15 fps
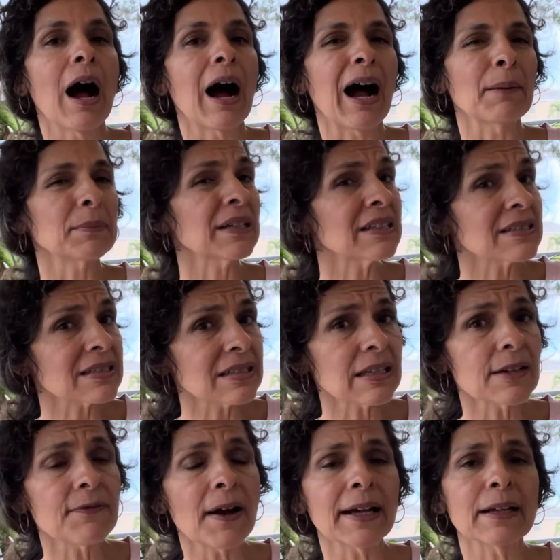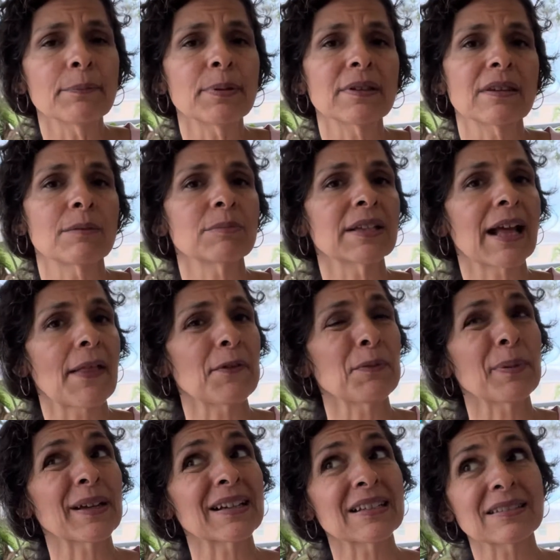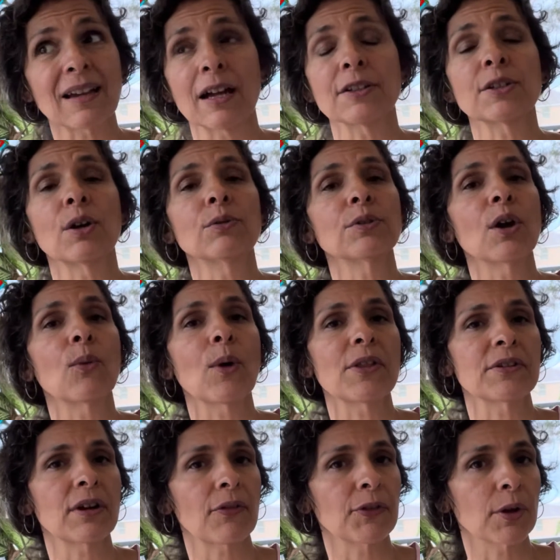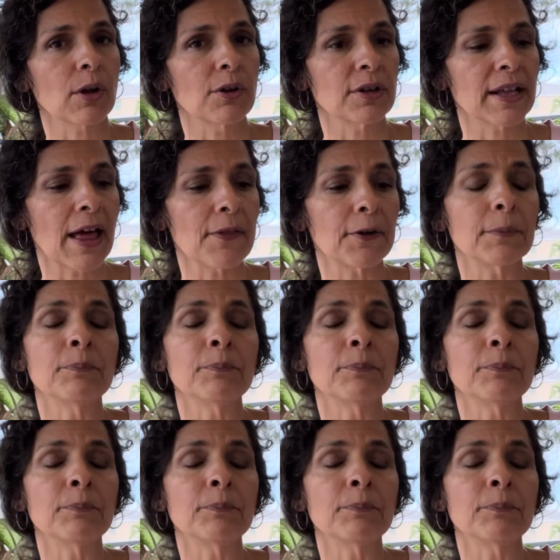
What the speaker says: I'm going to see if I can put them together because I don't know whether or not they'll go together.